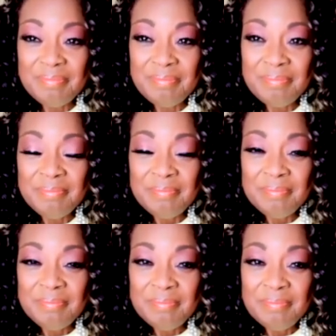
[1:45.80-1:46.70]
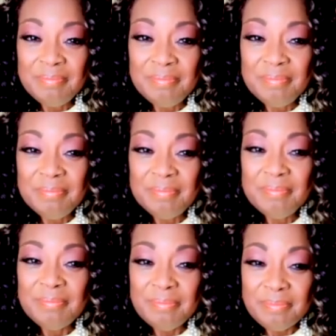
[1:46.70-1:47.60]

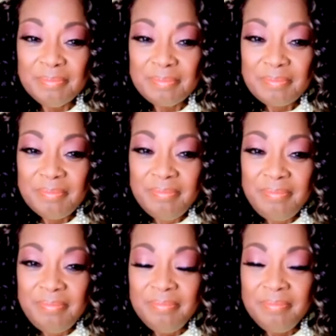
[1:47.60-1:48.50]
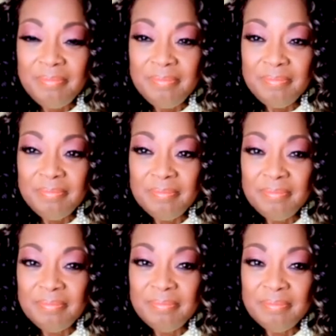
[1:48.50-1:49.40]

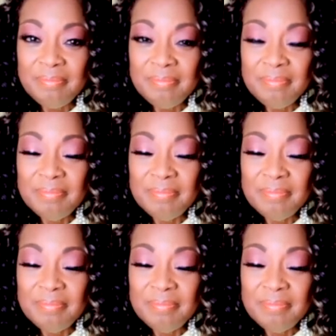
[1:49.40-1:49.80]
(not speaking)